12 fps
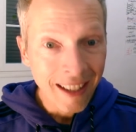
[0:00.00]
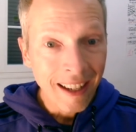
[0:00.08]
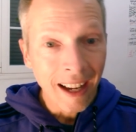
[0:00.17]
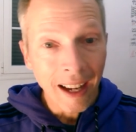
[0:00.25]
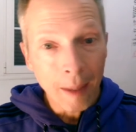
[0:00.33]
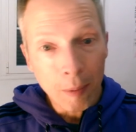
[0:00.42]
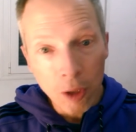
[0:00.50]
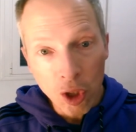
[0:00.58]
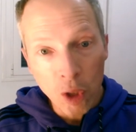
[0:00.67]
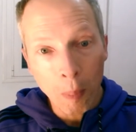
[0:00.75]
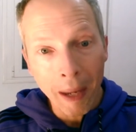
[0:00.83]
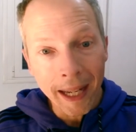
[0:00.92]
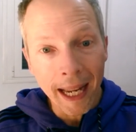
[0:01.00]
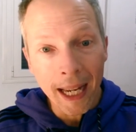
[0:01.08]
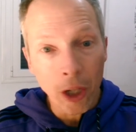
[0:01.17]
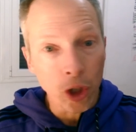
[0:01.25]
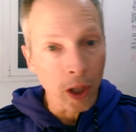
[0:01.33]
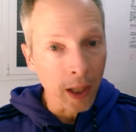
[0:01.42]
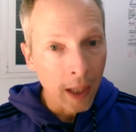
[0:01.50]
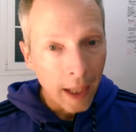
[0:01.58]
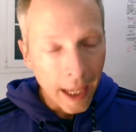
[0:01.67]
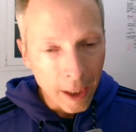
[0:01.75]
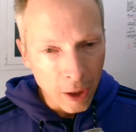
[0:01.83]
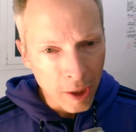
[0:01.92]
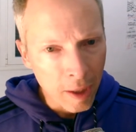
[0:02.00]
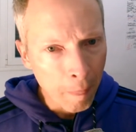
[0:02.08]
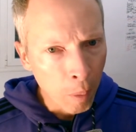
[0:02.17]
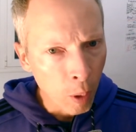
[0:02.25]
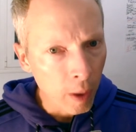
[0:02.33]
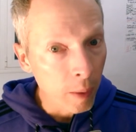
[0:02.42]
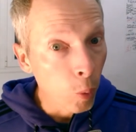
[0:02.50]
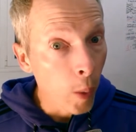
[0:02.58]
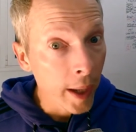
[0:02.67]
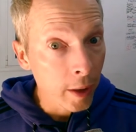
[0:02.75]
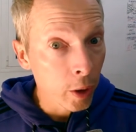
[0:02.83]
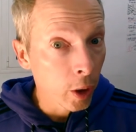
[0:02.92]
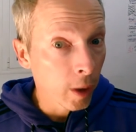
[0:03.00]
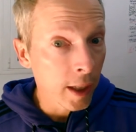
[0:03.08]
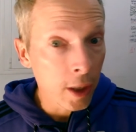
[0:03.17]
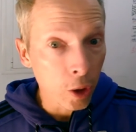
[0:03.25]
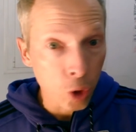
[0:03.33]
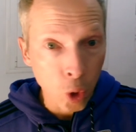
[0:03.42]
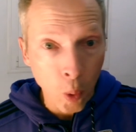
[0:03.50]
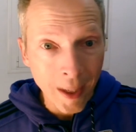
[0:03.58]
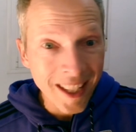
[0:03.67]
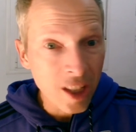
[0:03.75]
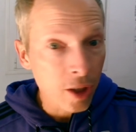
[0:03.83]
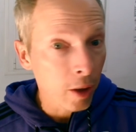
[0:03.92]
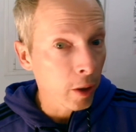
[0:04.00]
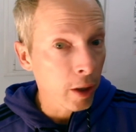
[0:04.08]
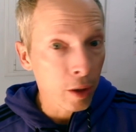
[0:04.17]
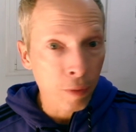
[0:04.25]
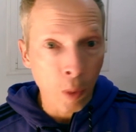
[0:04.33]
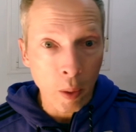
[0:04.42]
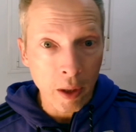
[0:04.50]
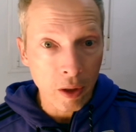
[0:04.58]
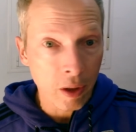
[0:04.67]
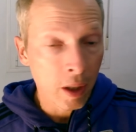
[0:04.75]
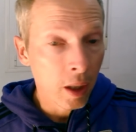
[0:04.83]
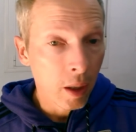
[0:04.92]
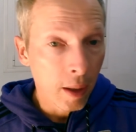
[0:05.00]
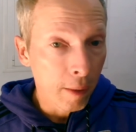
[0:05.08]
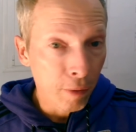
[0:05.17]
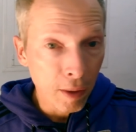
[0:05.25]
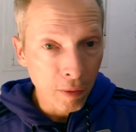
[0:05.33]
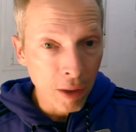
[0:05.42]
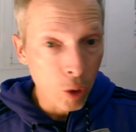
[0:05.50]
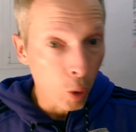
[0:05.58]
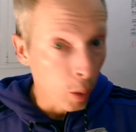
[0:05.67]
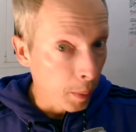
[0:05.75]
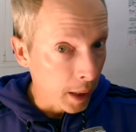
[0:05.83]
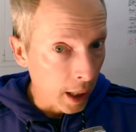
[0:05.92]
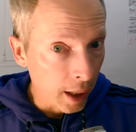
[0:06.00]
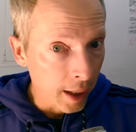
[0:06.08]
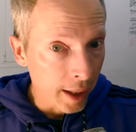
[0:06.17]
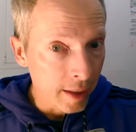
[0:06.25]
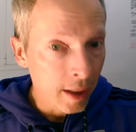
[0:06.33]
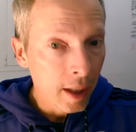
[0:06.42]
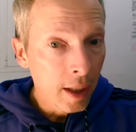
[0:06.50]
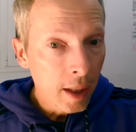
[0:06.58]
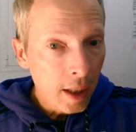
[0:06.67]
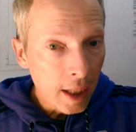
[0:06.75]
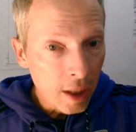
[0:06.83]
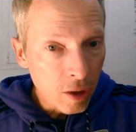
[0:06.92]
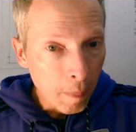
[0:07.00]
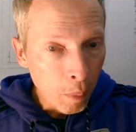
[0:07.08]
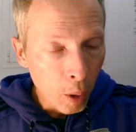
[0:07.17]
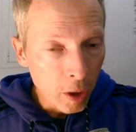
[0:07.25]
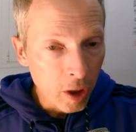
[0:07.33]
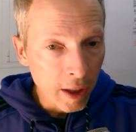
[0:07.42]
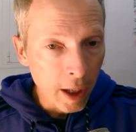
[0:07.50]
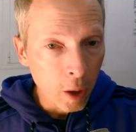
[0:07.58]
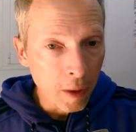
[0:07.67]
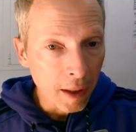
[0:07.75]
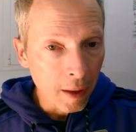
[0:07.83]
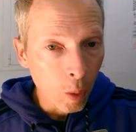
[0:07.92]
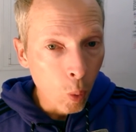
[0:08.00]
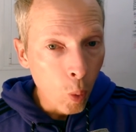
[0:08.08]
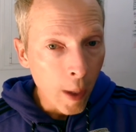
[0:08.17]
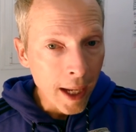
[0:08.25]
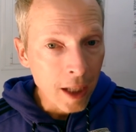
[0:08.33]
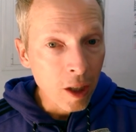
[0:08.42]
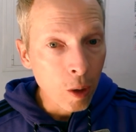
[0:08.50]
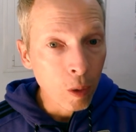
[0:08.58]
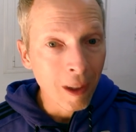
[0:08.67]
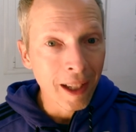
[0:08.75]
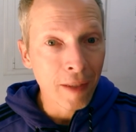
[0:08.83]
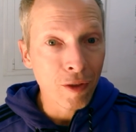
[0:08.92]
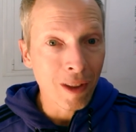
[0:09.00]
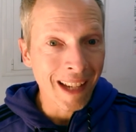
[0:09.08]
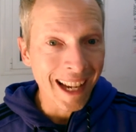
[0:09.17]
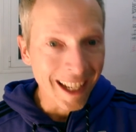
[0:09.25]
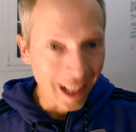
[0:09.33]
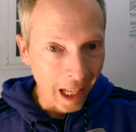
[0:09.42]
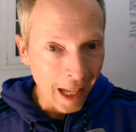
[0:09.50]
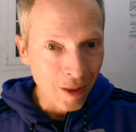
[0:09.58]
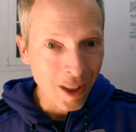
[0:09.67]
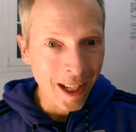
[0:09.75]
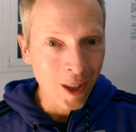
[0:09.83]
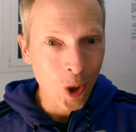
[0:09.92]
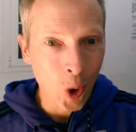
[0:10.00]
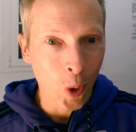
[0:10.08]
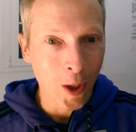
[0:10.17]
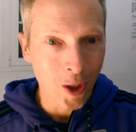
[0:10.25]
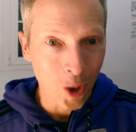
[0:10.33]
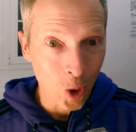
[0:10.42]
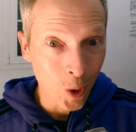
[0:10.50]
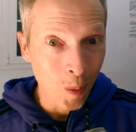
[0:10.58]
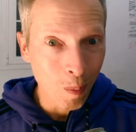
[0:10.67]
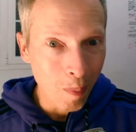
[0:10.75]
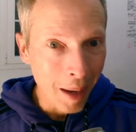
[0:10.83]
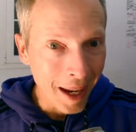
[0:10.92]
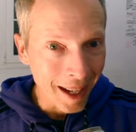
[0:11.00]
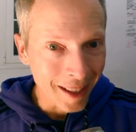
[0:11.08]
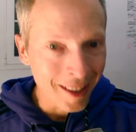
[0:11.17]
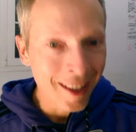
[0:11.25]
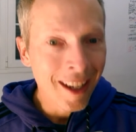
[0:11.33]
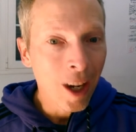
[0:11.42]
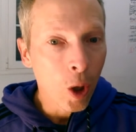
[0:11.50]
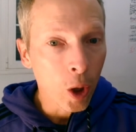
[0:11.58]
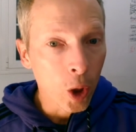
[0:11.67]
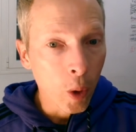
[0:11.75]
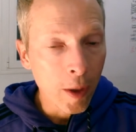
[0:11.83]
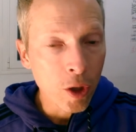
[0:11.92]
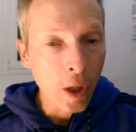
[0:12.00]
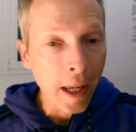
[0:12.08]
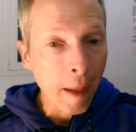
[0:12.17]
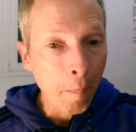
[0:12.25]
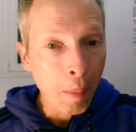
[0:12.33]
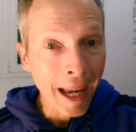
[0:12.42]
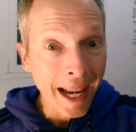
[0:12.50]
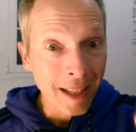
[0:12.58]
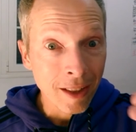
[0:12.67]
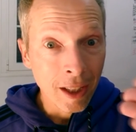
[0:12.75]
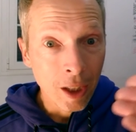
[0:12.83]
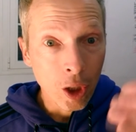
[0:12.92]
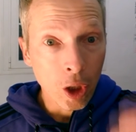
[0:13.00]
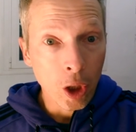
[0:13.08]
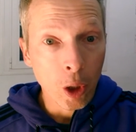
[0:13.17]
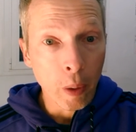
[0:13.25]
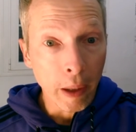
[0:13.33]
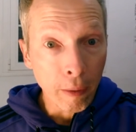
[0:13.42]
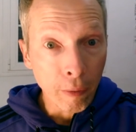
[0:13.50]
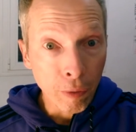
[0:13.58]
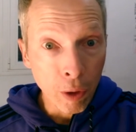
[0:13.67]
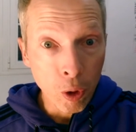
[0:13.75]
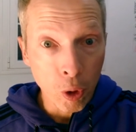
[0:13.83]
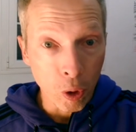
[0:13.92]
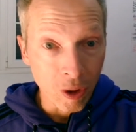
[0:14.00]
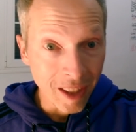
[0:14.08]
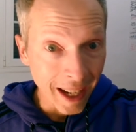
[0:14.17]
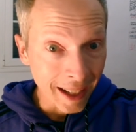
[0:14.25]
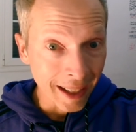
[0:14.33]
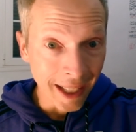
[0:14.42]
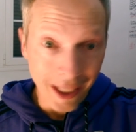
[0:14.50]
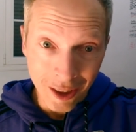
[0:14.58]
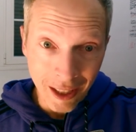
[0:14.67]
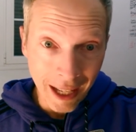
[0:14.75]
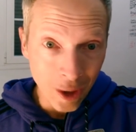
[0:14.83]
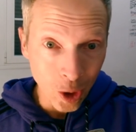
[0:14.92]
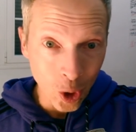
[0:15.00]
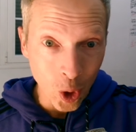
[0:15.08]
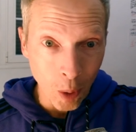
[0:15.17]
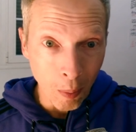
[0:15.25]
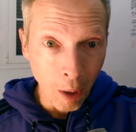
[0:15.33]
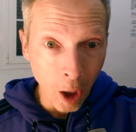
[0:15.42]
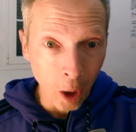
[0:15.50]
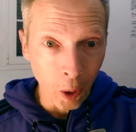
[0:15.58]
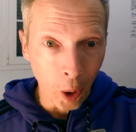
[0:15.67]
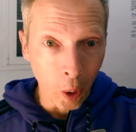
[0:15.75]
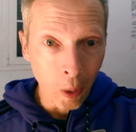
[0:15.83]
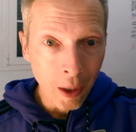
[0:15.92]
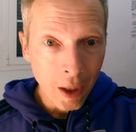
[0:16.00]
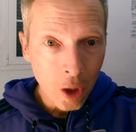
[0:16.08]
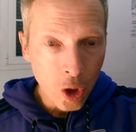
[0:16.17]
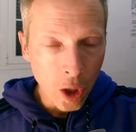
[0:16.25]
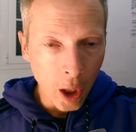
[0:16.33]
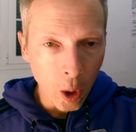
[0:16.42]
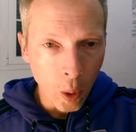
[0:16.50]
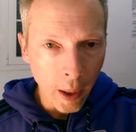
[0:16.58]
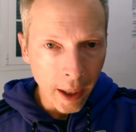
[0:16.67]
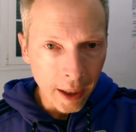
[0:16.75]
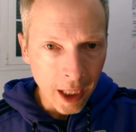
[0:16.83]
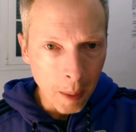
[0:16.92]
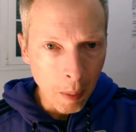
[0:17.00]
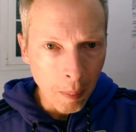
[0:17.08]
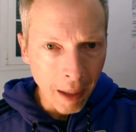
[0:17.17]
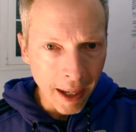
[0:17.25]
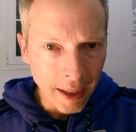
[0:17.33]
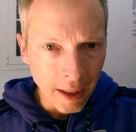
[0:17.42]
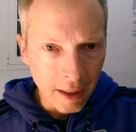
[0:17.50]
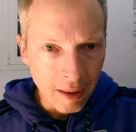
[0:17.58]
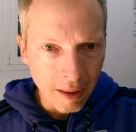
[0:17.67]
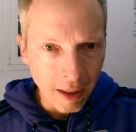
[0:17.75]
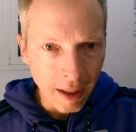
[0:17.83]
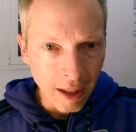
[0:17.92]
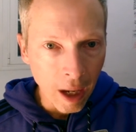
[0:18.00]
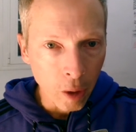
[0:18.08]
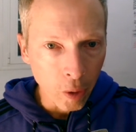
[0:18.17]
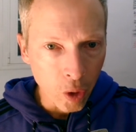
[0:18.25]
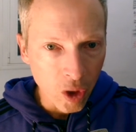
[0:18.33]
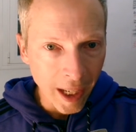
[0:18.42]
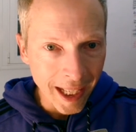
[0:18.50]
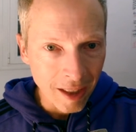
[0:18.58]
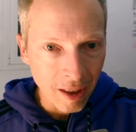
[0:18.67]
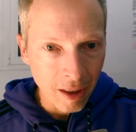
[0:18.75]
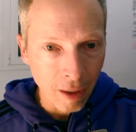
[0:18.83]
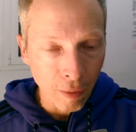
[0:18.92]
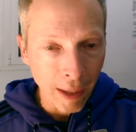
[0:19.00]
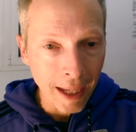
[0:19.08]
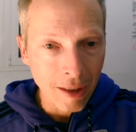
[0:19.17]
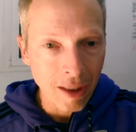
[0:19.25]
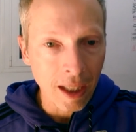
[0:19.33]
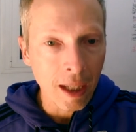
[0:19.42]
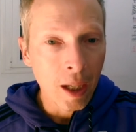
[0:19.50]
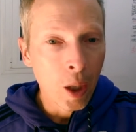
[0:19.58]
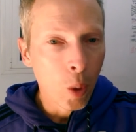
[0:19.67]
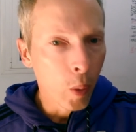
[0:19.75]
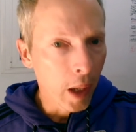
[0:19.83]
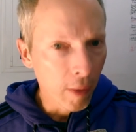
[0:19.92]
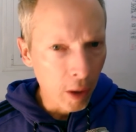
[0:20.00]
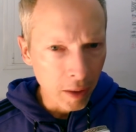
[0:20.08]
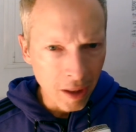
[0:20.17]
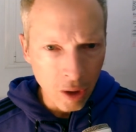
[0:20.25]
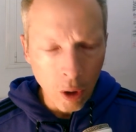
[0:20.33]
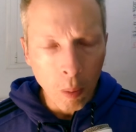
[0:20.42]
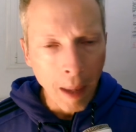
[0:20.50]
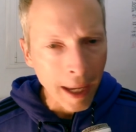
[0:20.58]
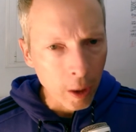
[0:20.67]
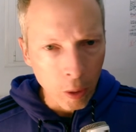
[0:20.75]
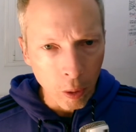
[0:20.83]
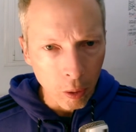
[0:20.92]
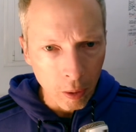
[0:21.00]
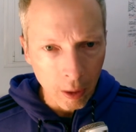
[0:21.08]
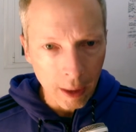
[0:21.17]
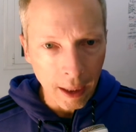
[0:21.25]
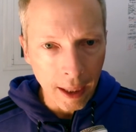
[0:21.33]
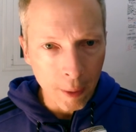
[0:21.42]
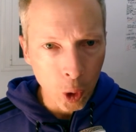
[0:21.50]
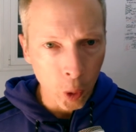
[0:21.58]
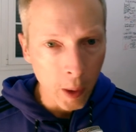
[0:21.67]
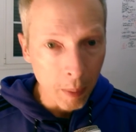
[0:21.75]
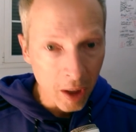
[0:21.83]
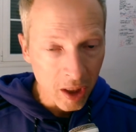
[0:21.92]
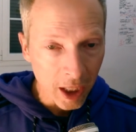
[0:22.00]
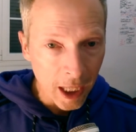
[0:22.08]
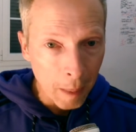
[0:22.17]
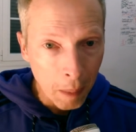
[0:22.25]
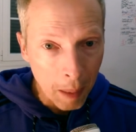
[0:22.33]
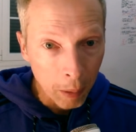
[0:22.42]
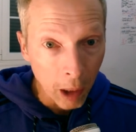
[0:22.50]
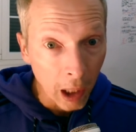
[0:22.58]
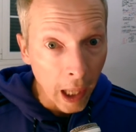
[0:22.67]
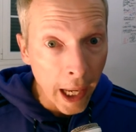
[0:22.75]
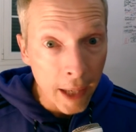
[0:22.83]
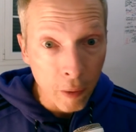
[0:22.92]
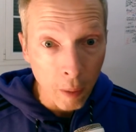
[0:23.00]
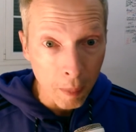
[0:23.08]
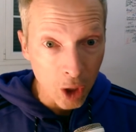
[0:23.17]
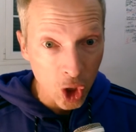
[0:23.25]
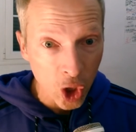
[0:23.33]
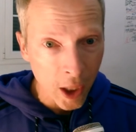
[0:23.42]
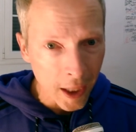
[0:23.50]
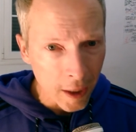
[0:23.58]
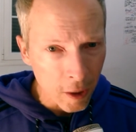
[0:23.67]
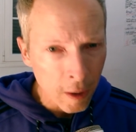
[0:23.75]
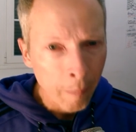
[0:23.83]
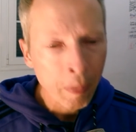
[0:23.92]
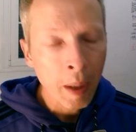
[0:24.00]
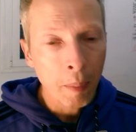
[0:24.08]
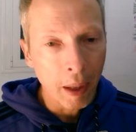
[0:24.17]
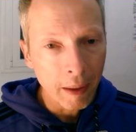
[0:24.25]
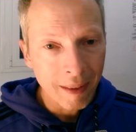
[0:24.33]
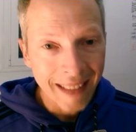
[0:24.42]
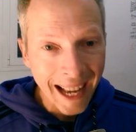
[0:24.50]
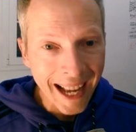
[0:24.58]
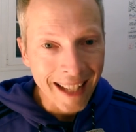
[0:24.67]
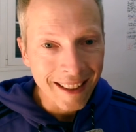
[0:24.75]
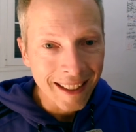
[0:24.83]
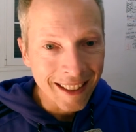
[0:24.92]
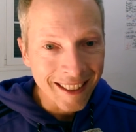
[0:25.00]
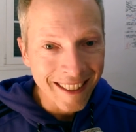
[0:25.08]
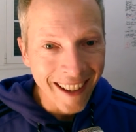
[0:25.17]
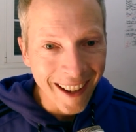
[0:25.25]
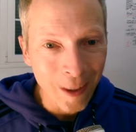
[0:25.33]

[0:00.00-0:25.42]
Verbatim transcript: uh, despite aging. And this is important whether you're in your 20s, 30s, 40s, 50s, or beyond. It's important to know that the way you live today, the lifestyle choices you make, are going to impact you in future decades, not just tomorrow. So uh, keep in mind that uh, although science is advancing, we have all these new medical uh, treatments to keep people alive on machines, but that is not